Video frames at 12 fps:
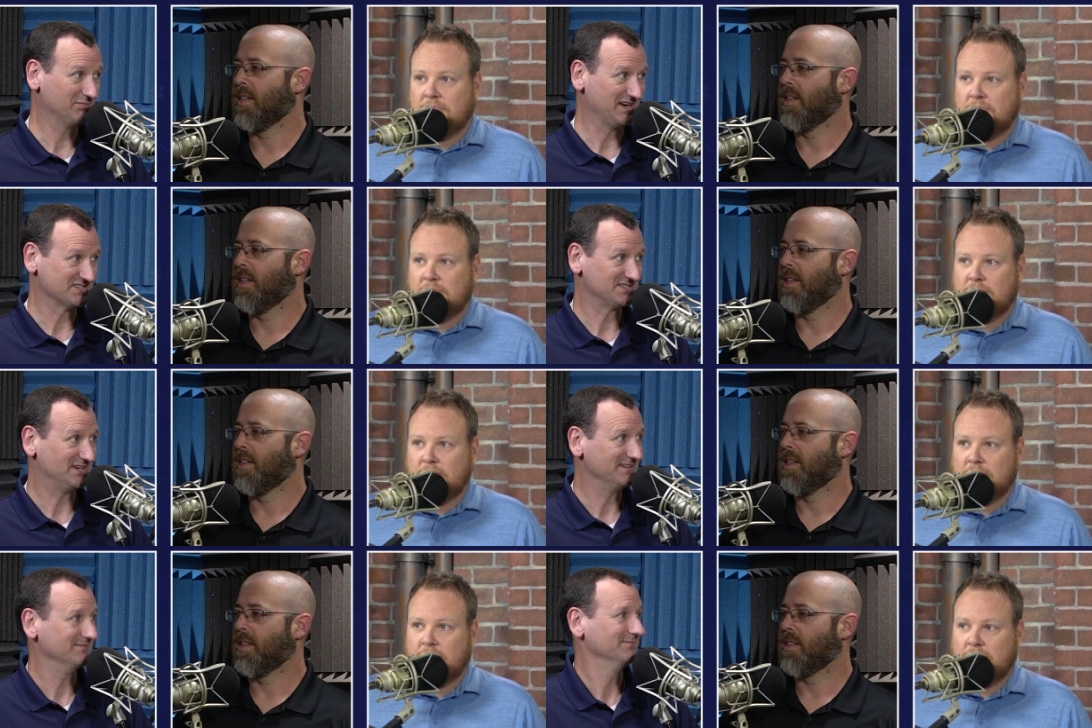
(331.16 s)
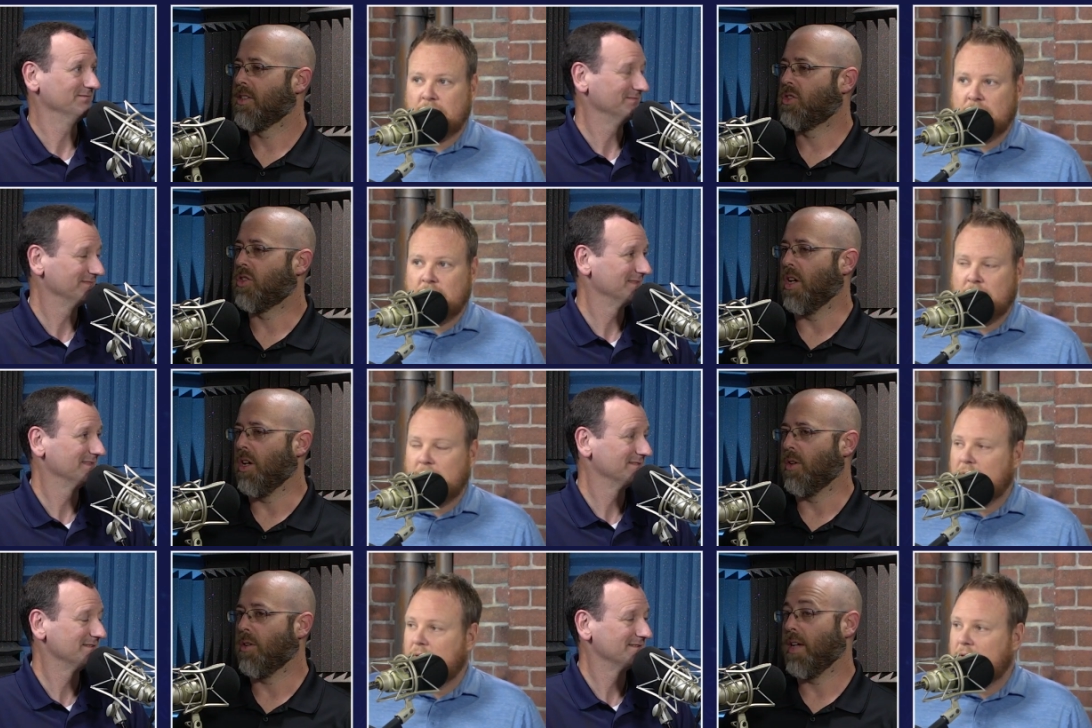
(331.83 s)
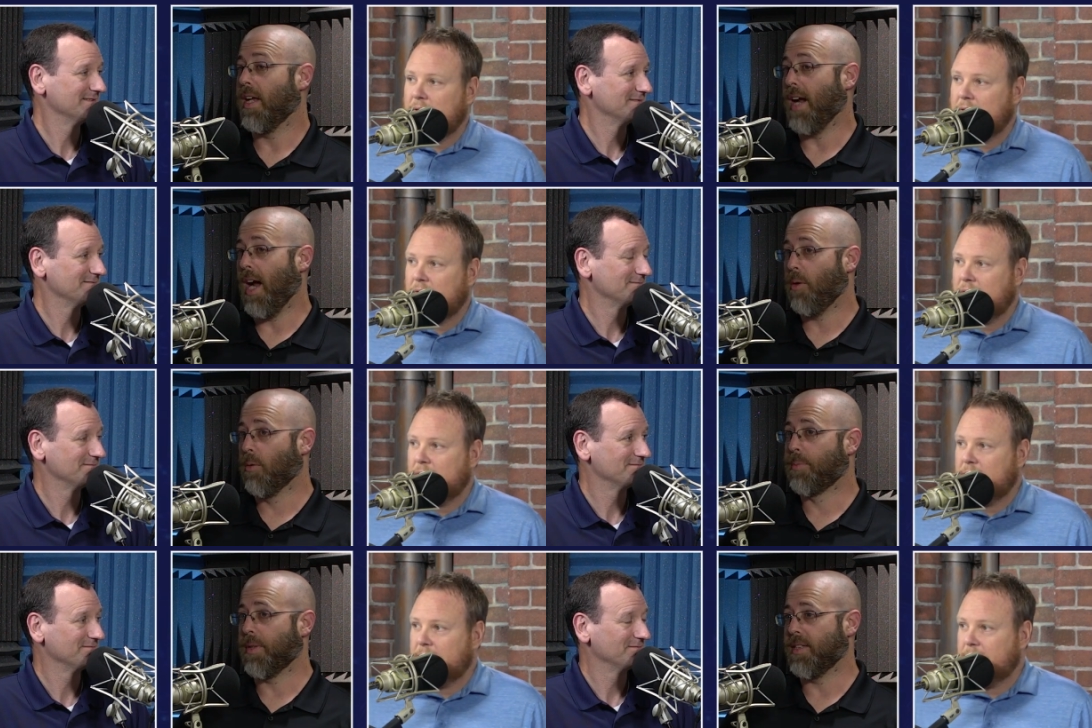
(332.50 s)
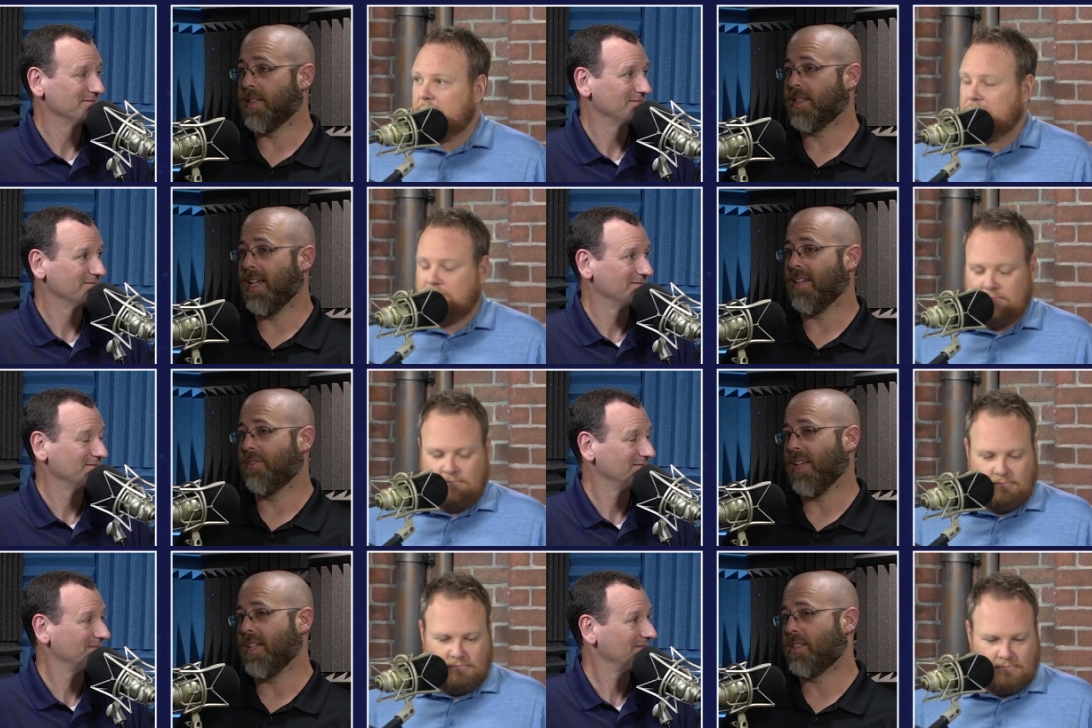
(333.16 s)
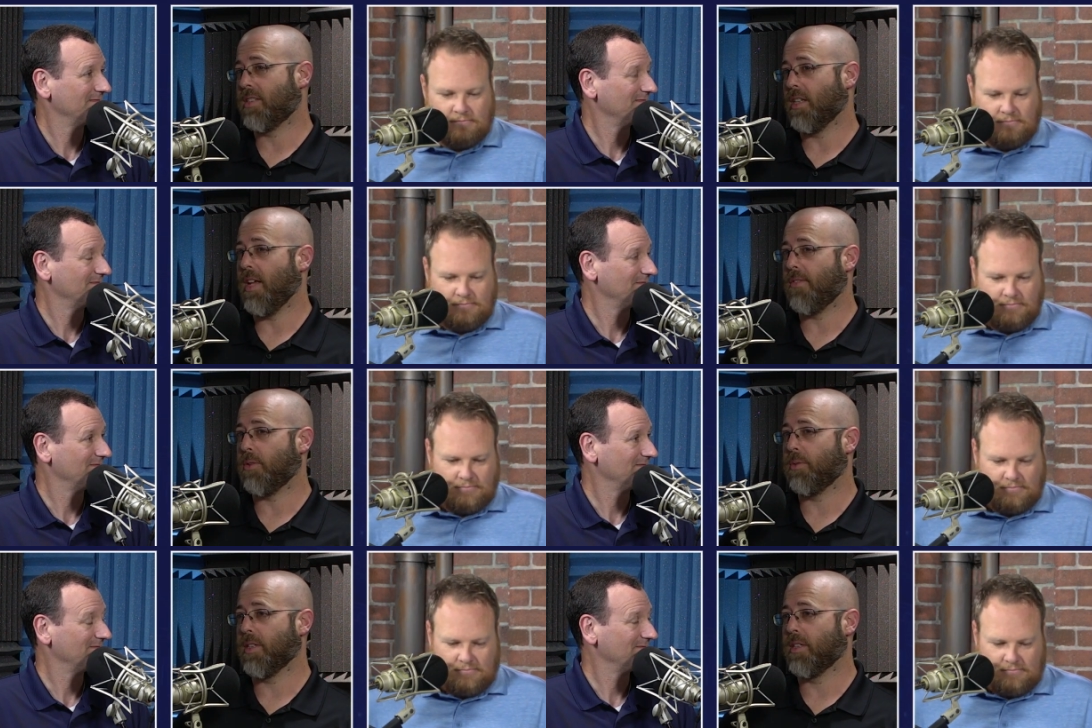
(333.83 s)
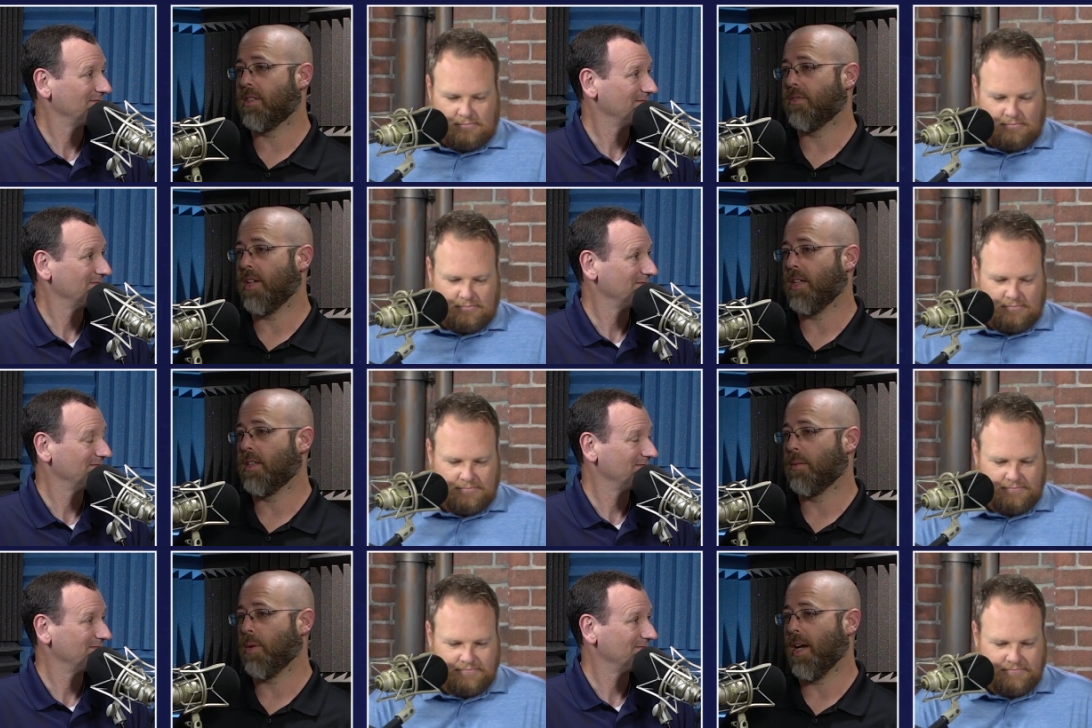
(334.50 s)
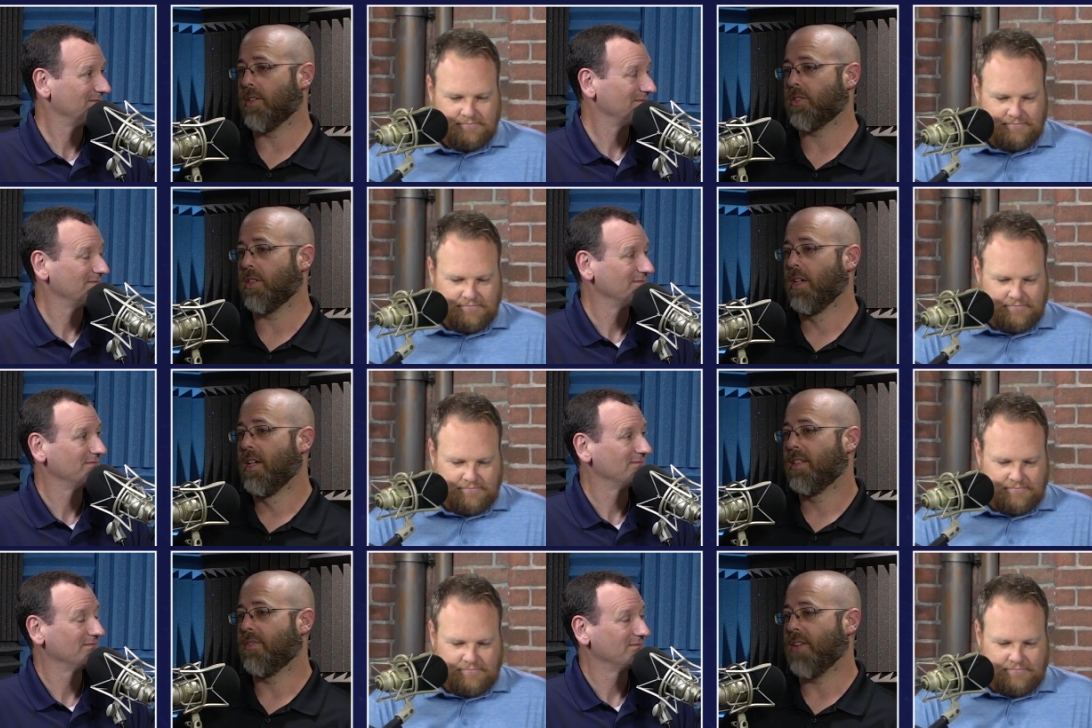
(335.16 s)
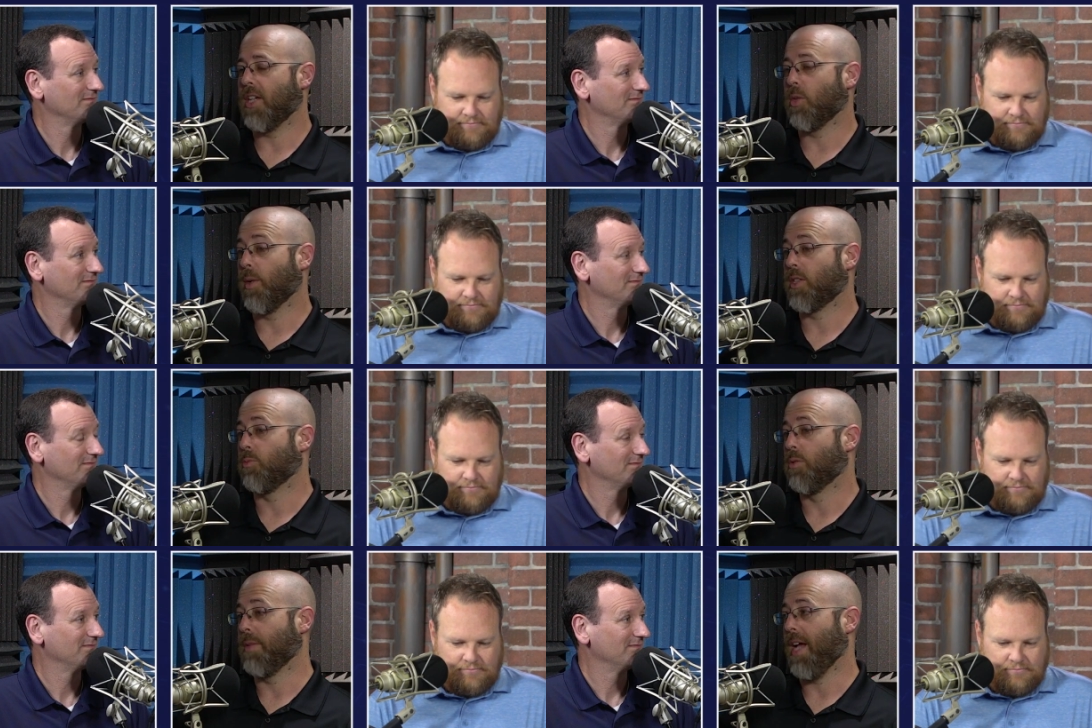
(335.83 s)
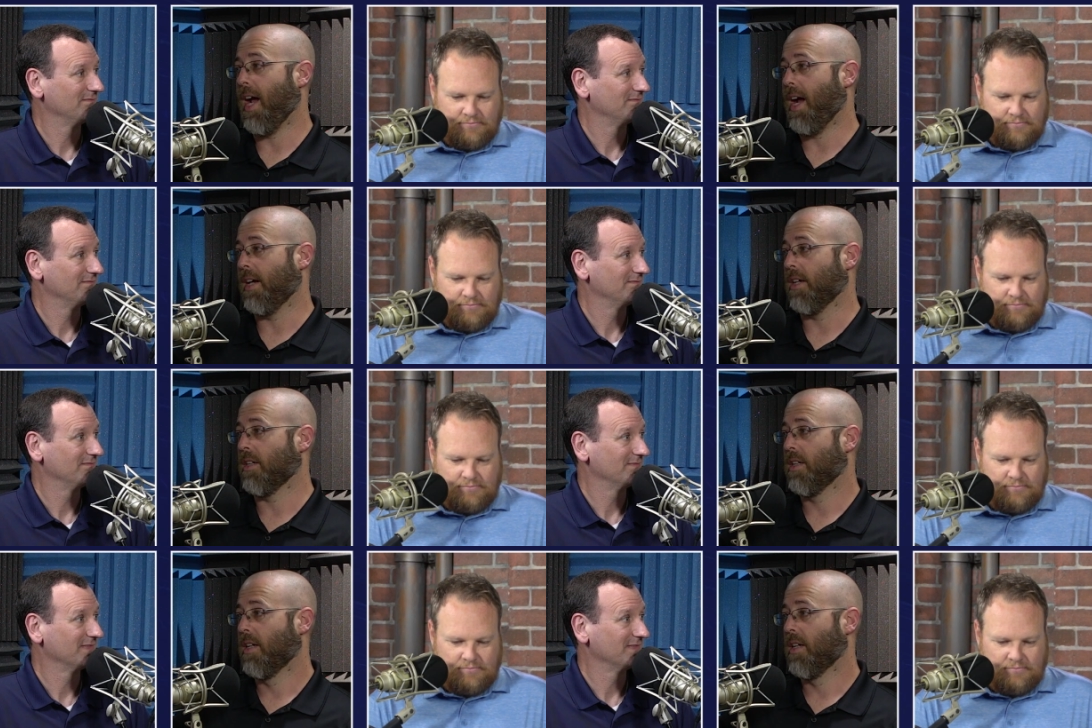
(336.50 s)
Speaker 1: passed on.
Speaker 2: So, and I will predict that if they still haven't released the, the browser, the valuation will be higher.